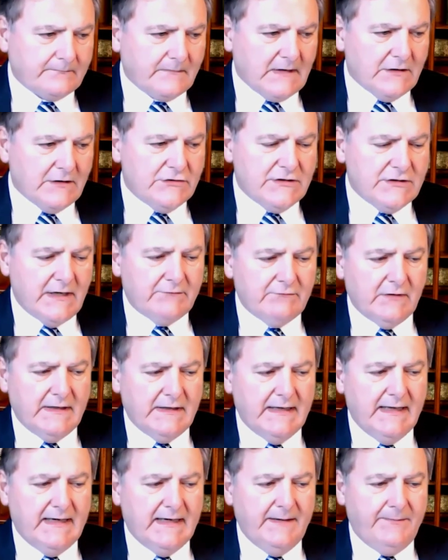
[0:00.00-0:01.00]

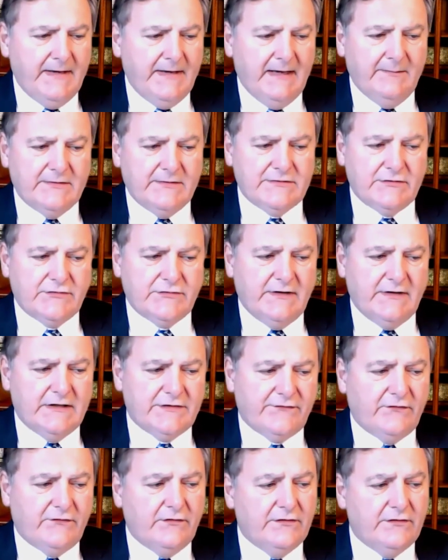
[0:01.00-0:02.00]
Generally, any payments or
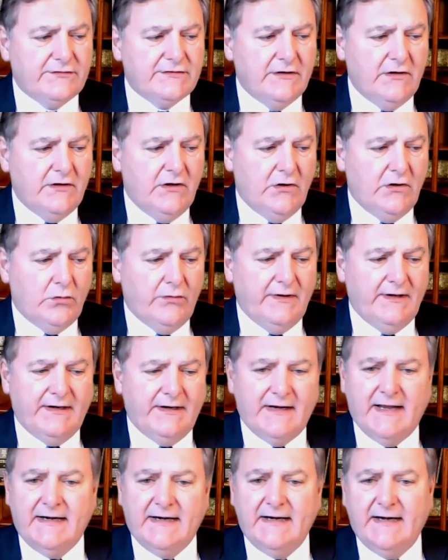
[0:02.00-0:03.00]
transfers within
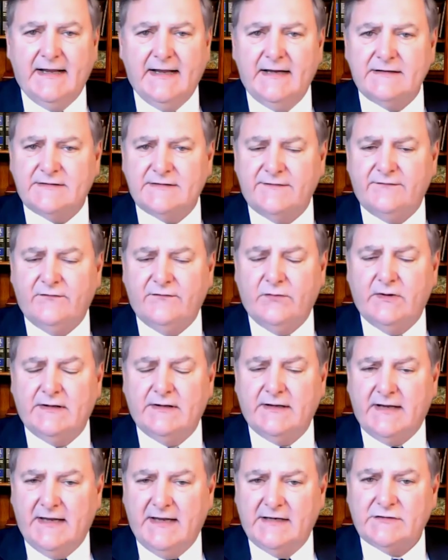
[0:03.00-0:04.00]
90 days of when
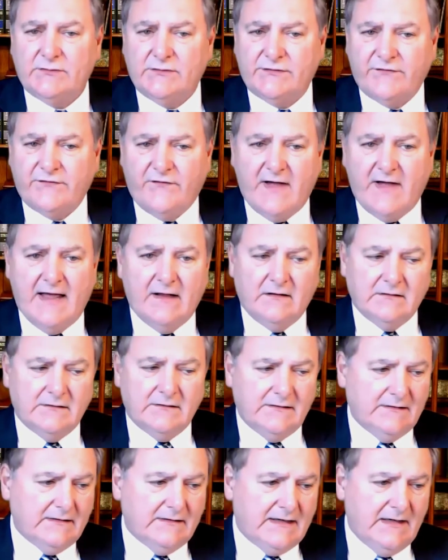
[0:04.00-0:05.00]
the case was
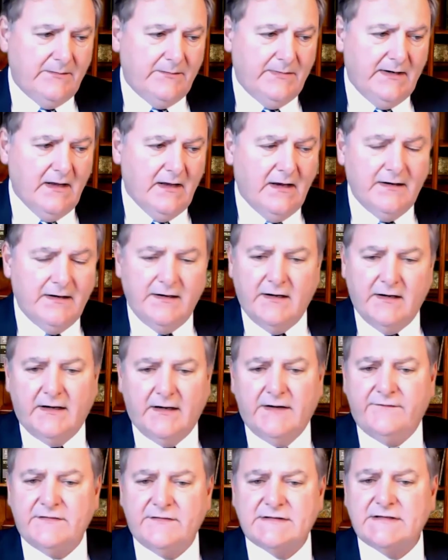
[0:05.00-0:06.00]
filed can be
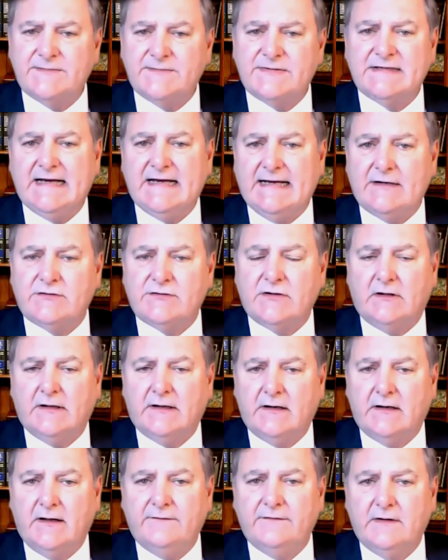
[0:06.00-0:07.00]
undone if it's substantial
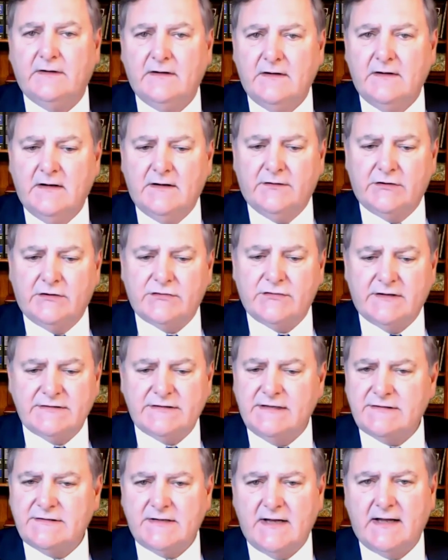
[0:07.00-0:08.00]
enough. The
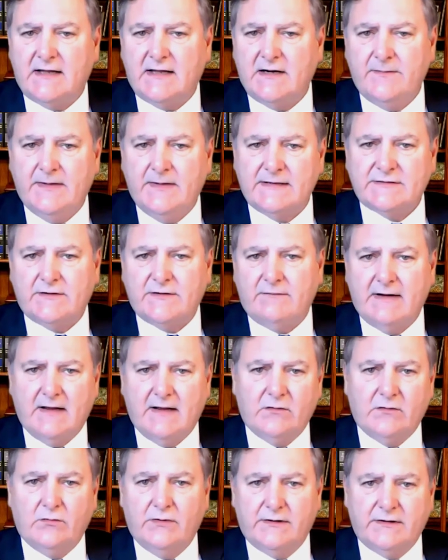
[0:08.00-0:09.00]
trustee's not going to mess
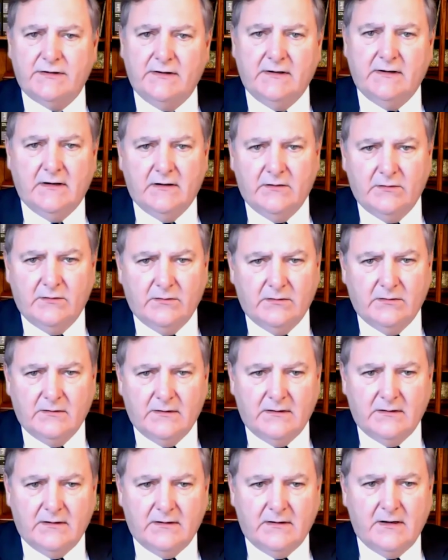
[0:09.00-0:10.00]
around with
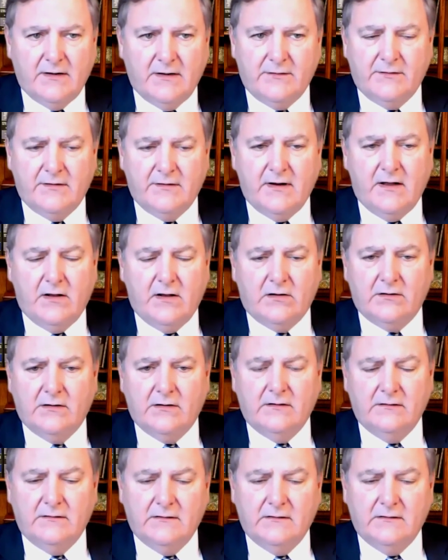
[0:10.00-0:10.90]
$100